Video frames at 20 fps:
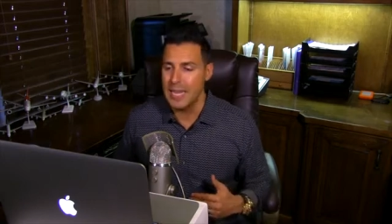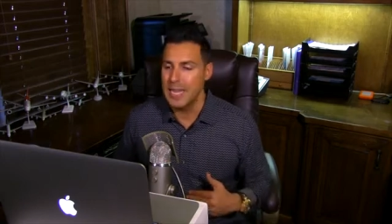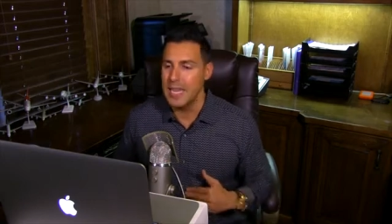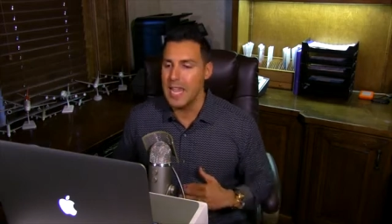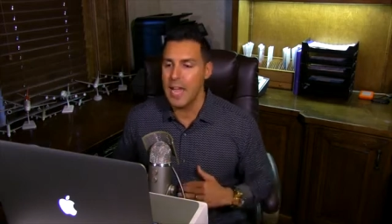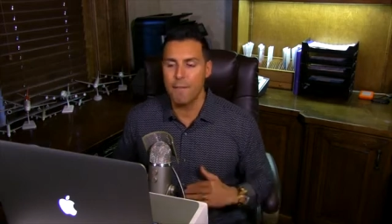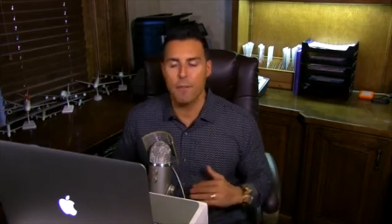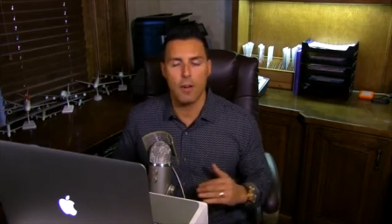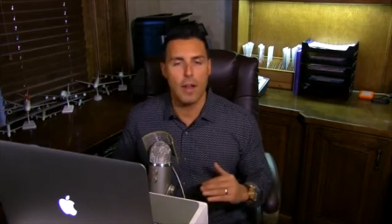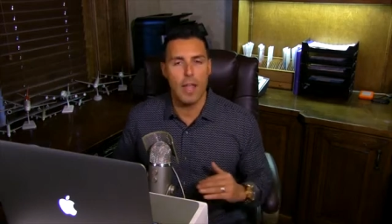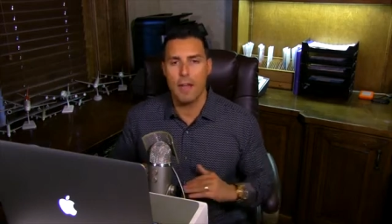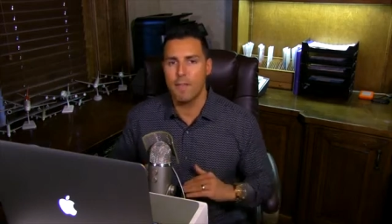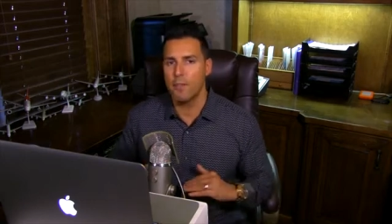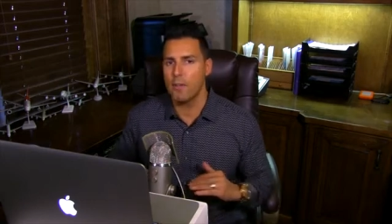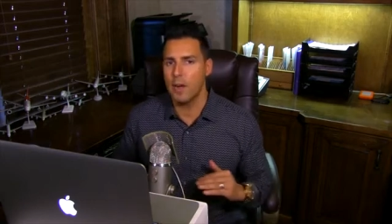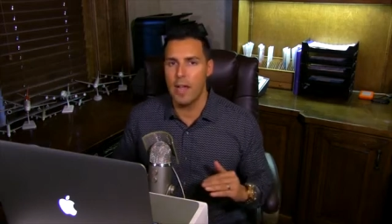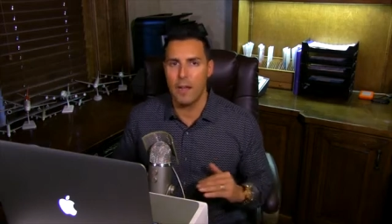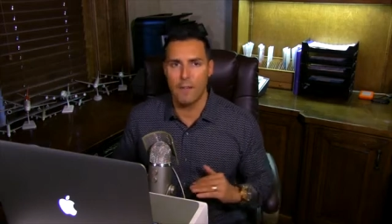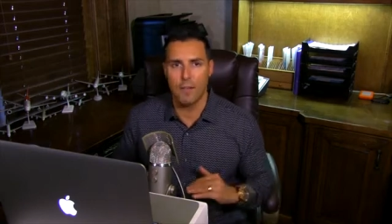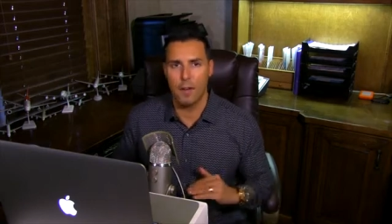Never,
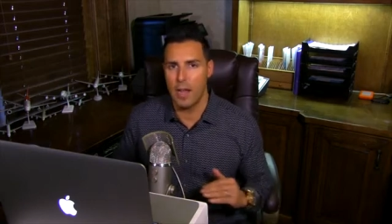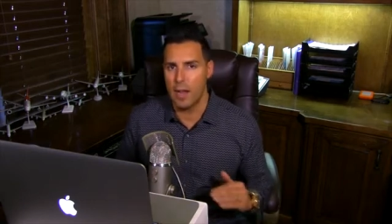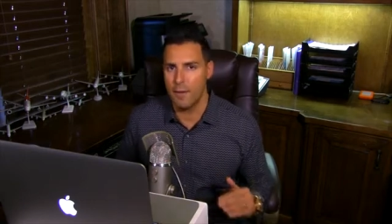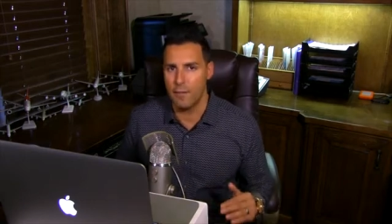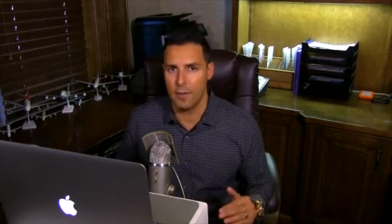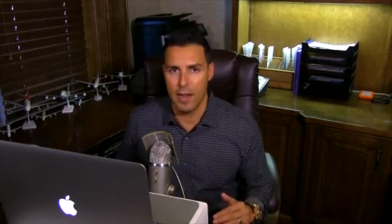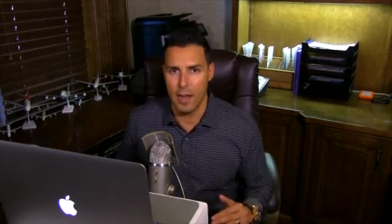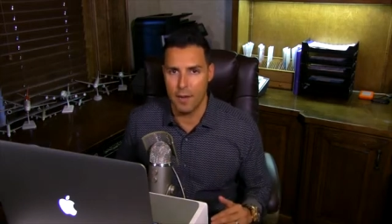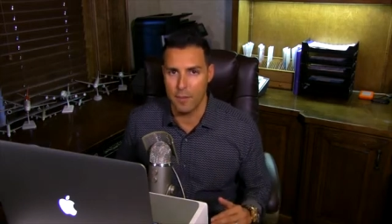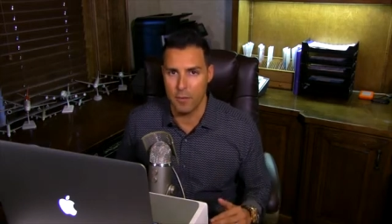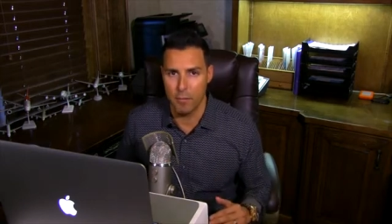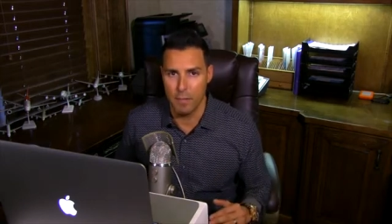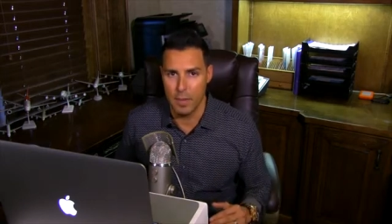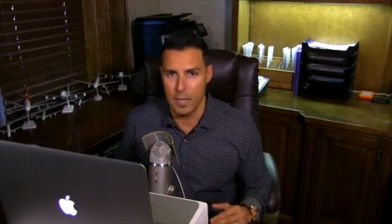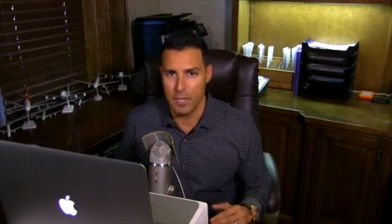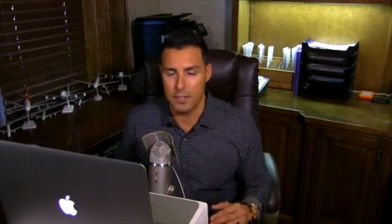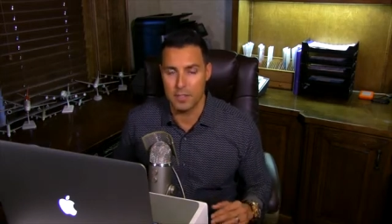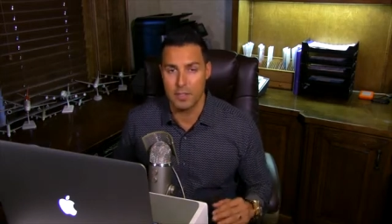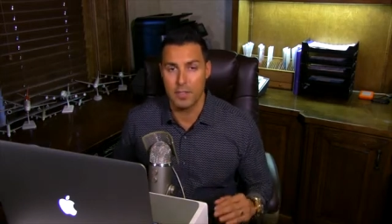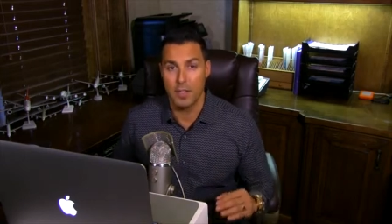ever, ever, ever, ever
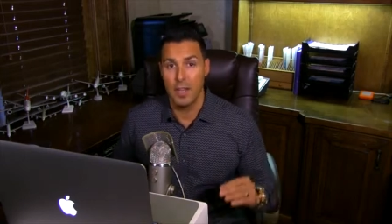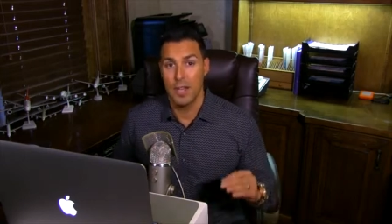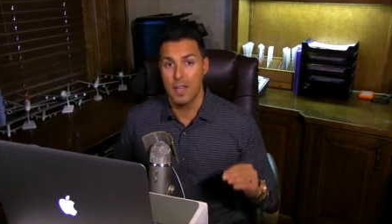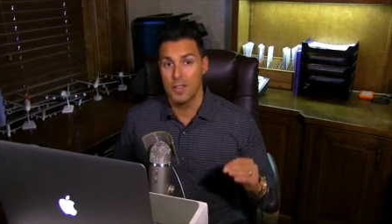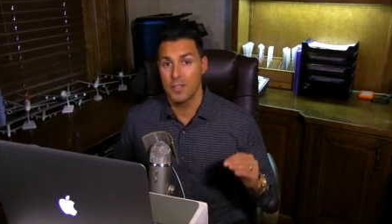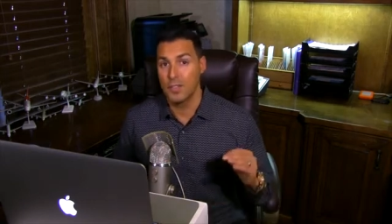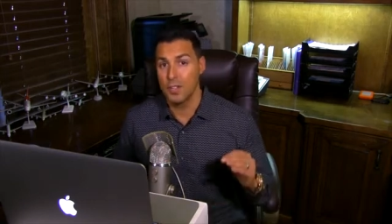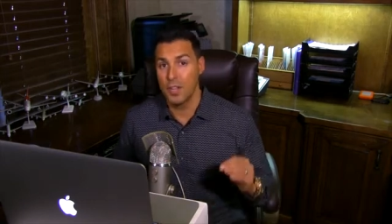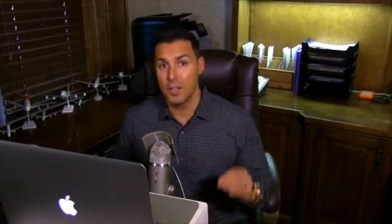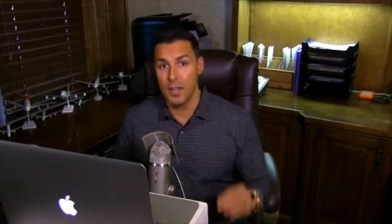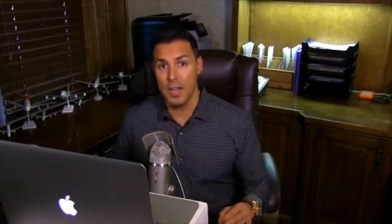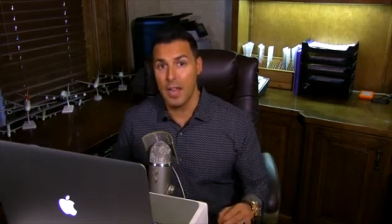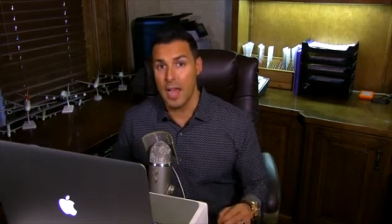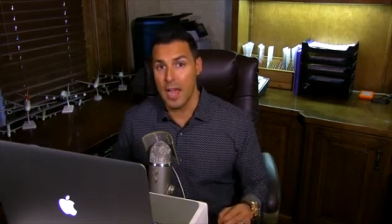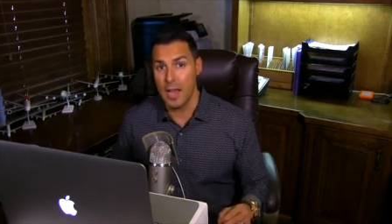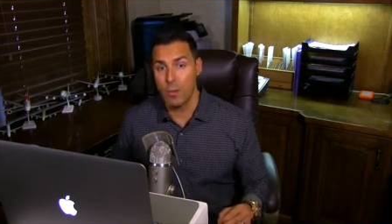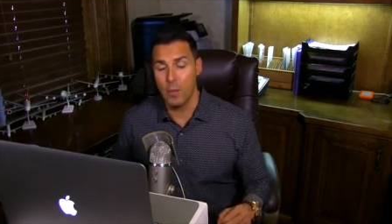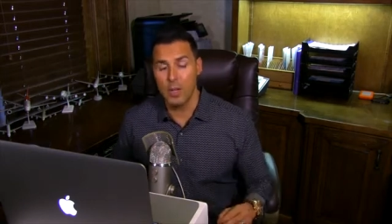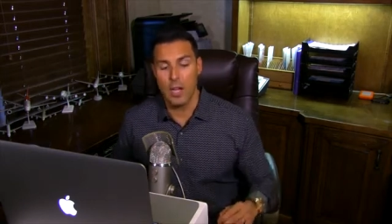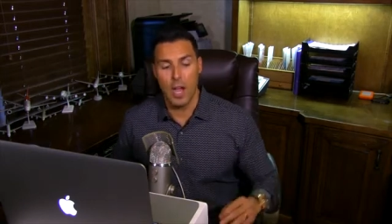miss Sunday
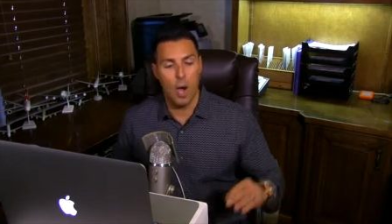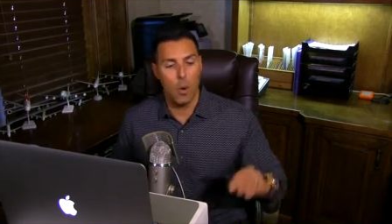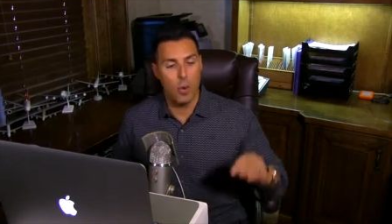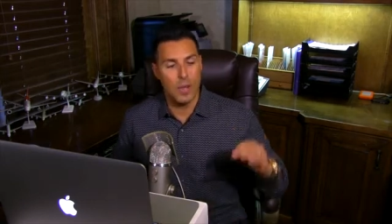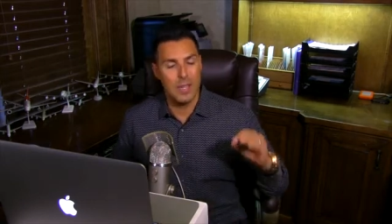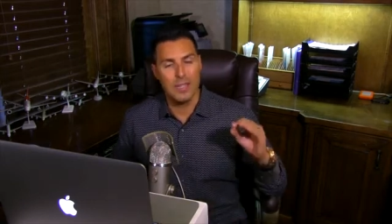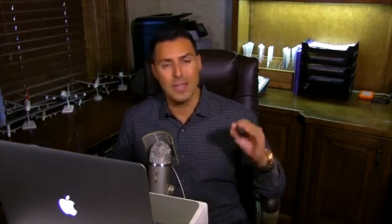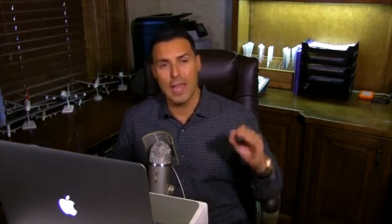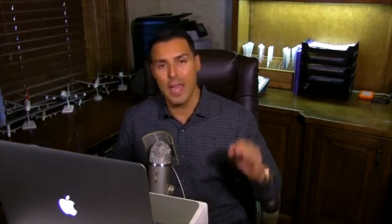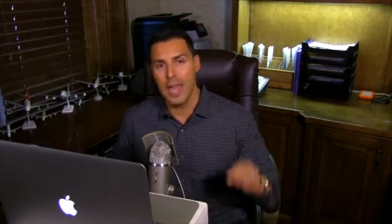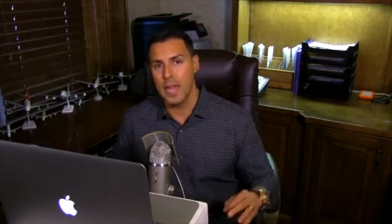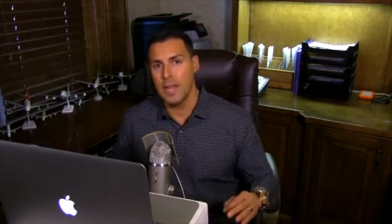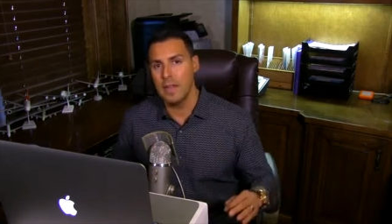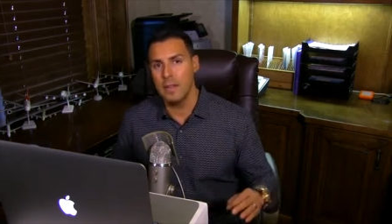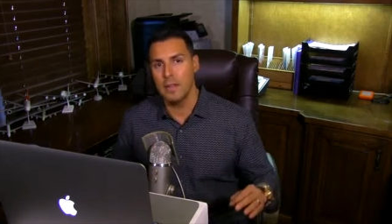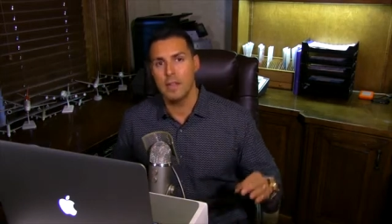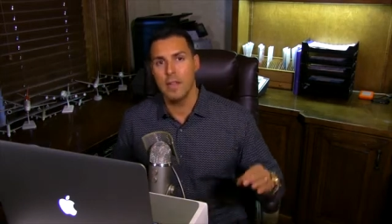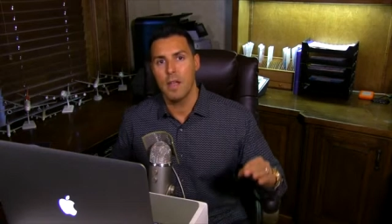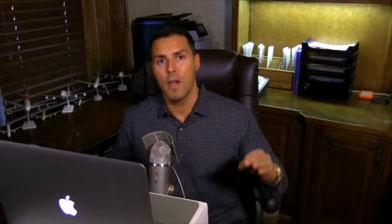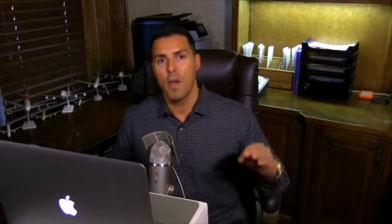night. We always
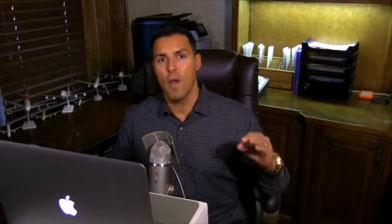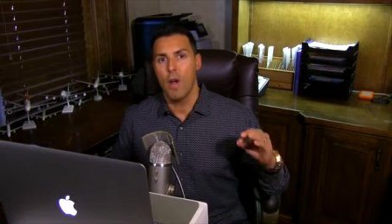end